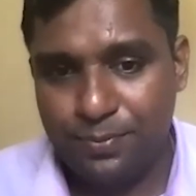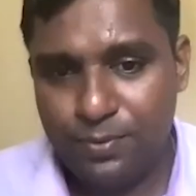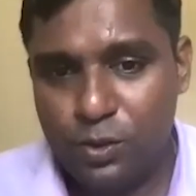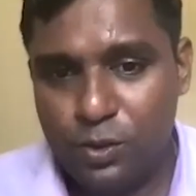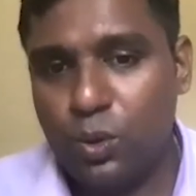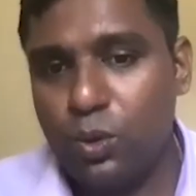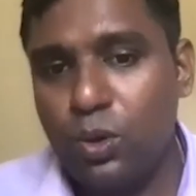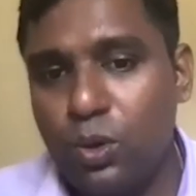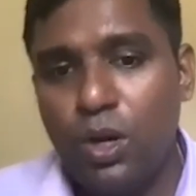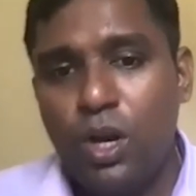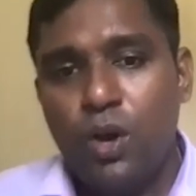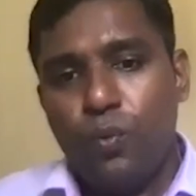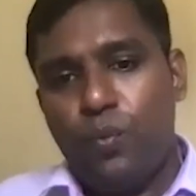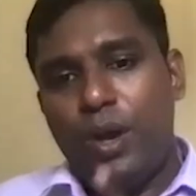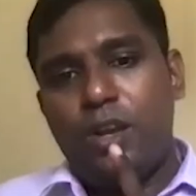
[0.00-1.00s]
So
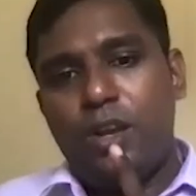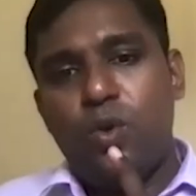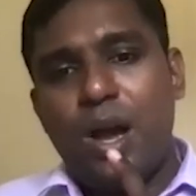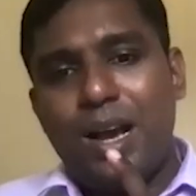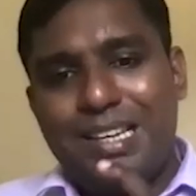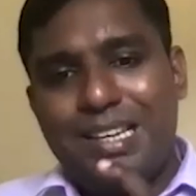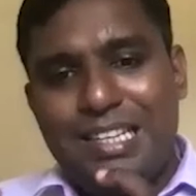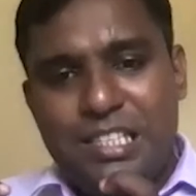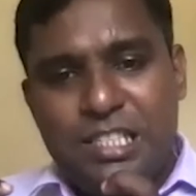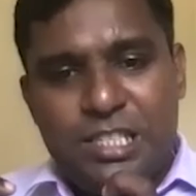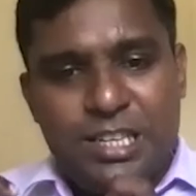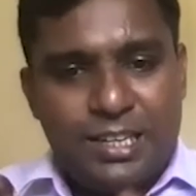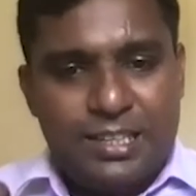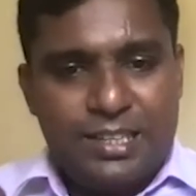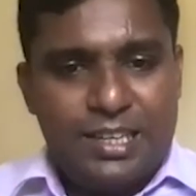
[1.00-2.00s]
when you are
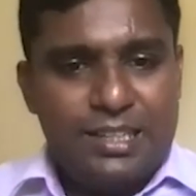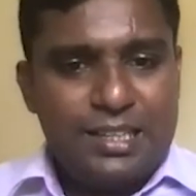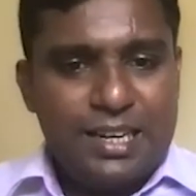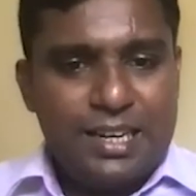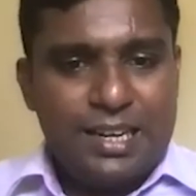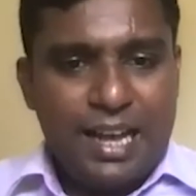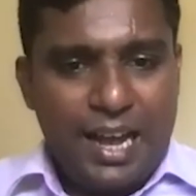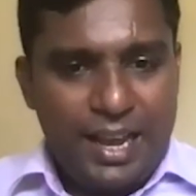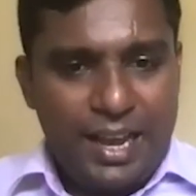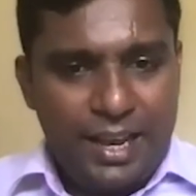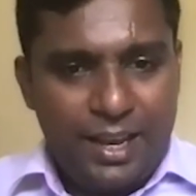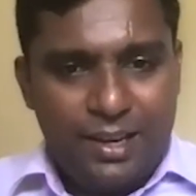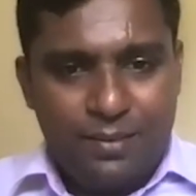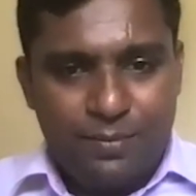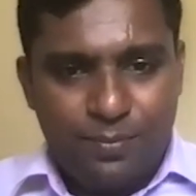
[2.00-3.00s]
injecting the
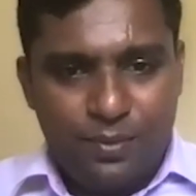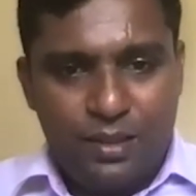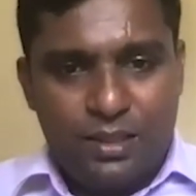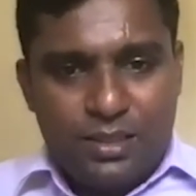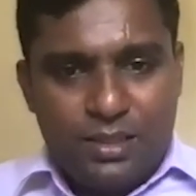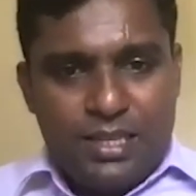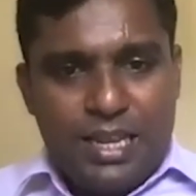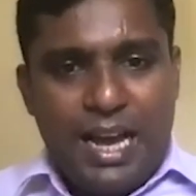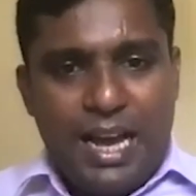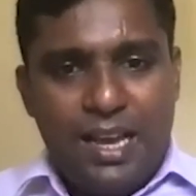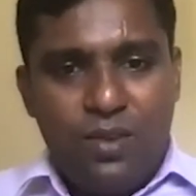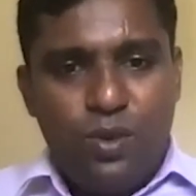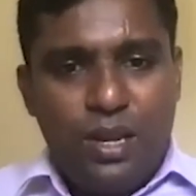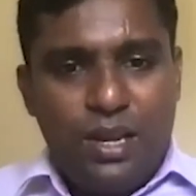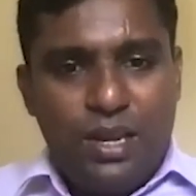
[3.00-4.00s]
dye, this dye
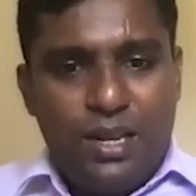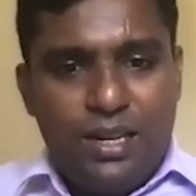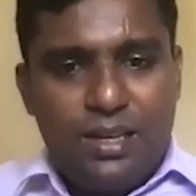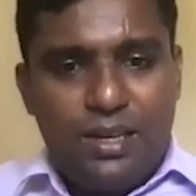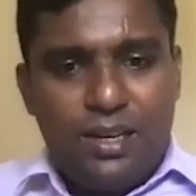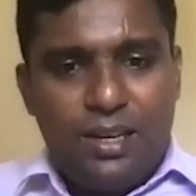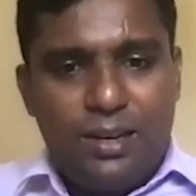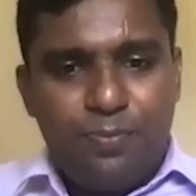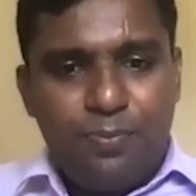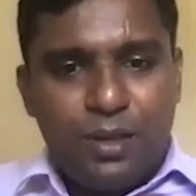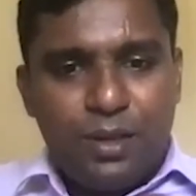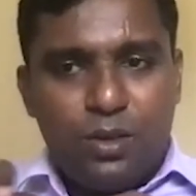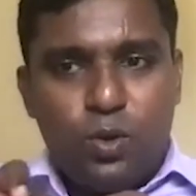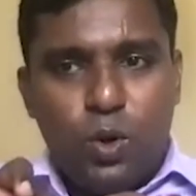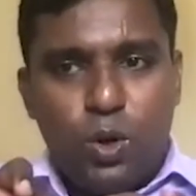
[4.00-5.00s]
will uh,
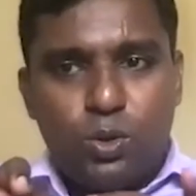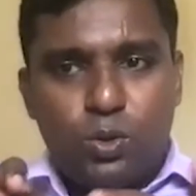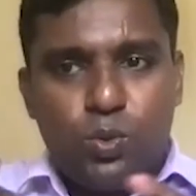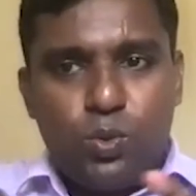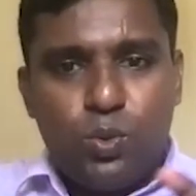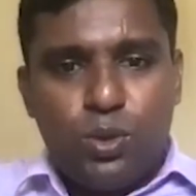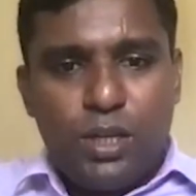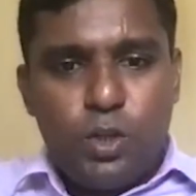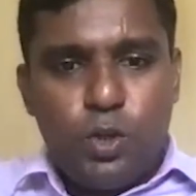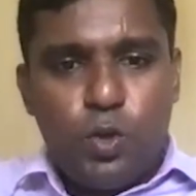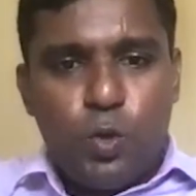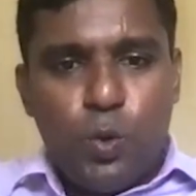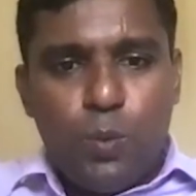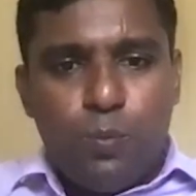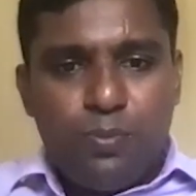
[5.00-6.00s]
go through the
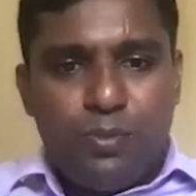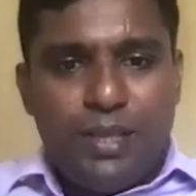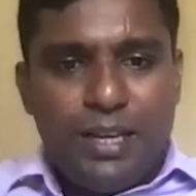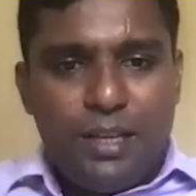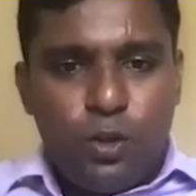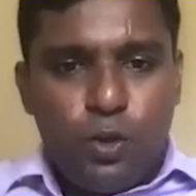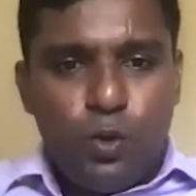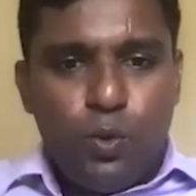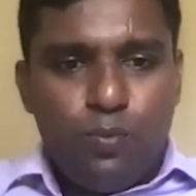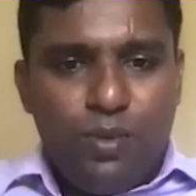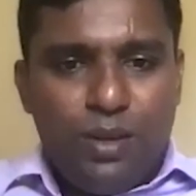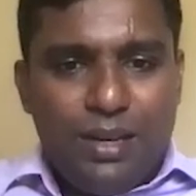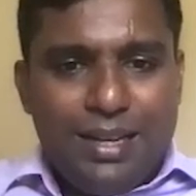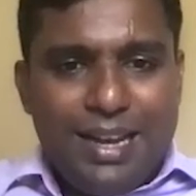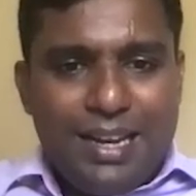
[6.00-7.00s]
tube, then tube
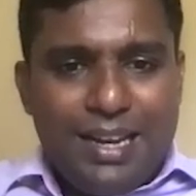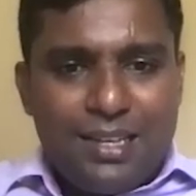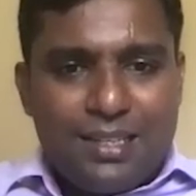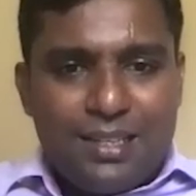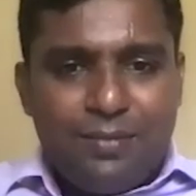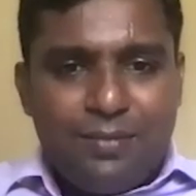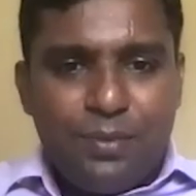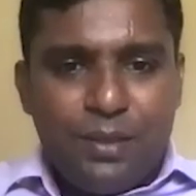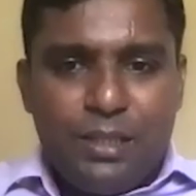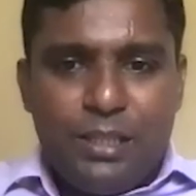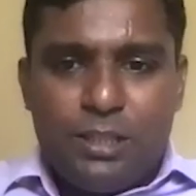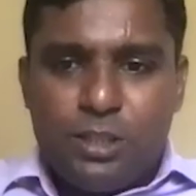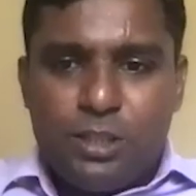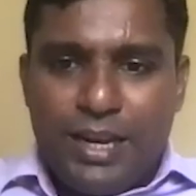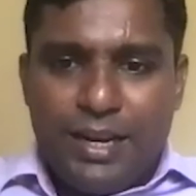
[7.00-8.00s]
will get uh,
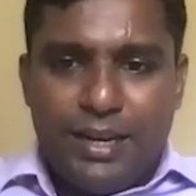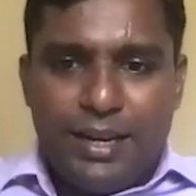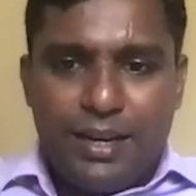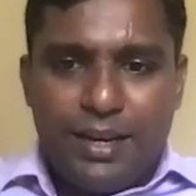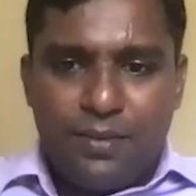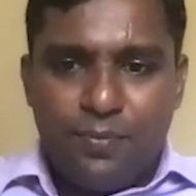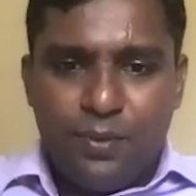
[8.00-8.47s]
distended.